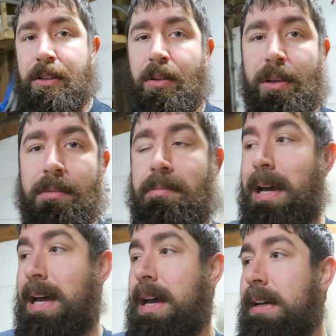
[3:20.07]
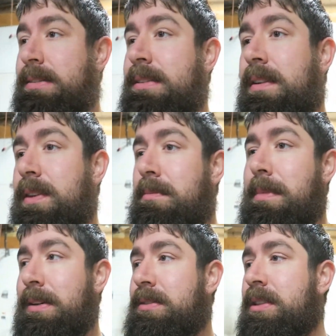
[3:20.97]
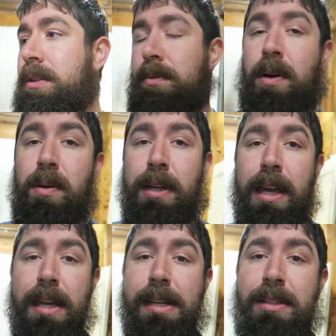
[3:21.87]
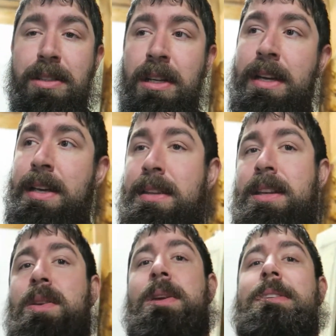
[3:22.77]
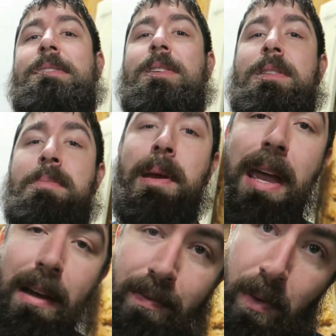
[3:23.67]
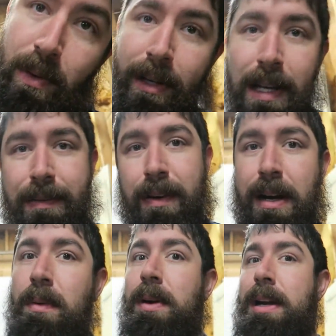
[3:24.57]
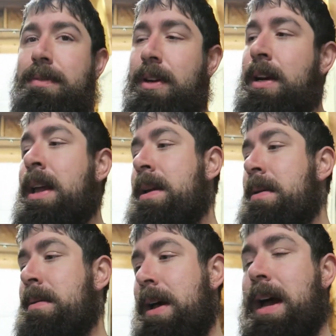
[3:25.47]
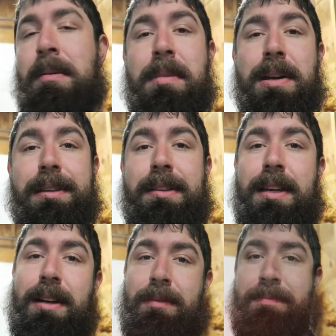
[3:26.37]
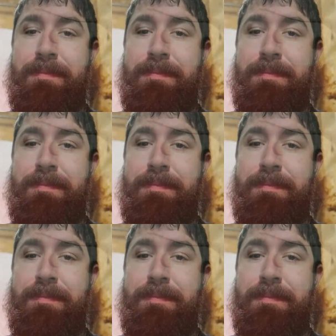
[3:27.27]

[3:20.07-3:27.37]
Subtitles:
You can buy stuff that mounts to the roll cage, that you can tilt it back, forward, left, right, whatever. I'm mounting it there.